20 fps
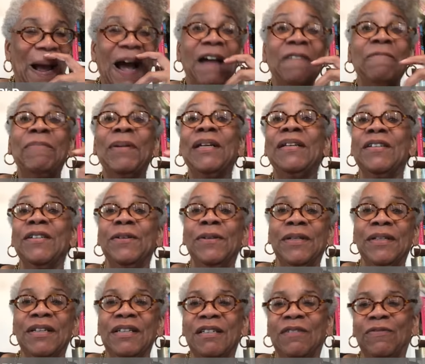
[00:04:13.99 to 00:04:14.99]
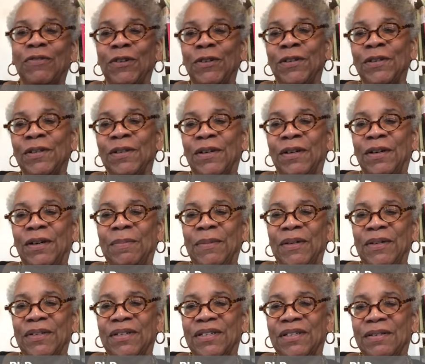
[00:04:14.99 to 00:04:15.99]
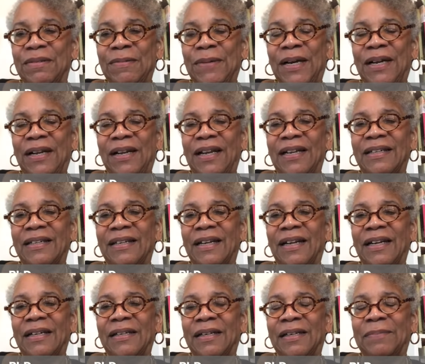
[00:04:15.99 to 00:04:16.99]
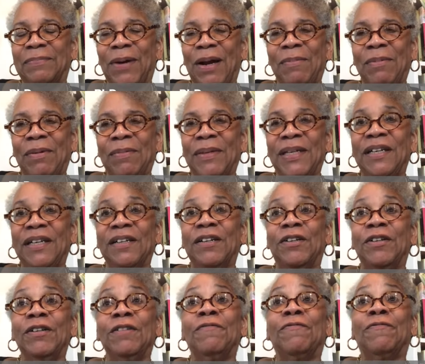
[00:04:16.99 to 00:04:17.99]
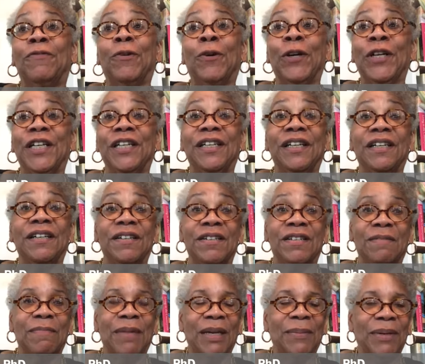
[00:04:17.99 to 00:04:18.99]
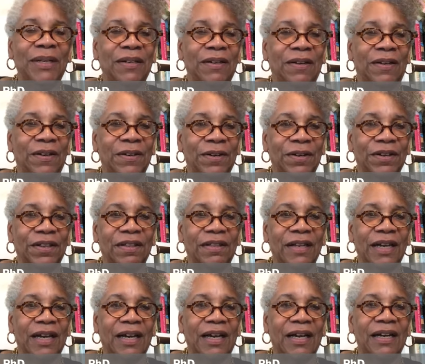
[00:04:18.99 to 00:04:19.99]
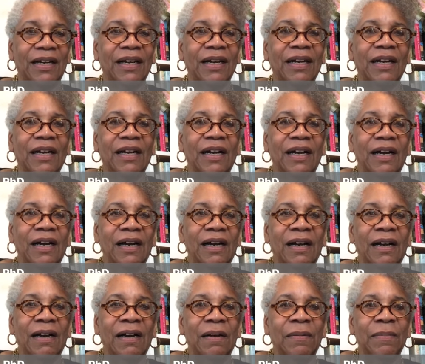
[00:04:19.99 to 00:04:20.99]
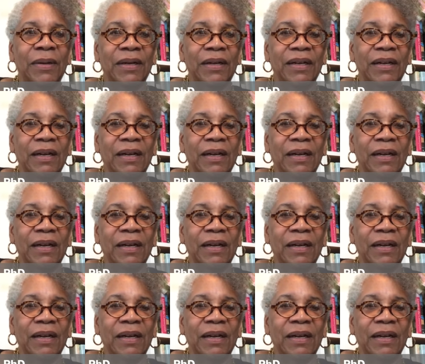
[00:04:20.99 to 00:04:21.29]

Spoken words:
I've been doing this for almost, well, probably a good 40 years and maybe longer than that. I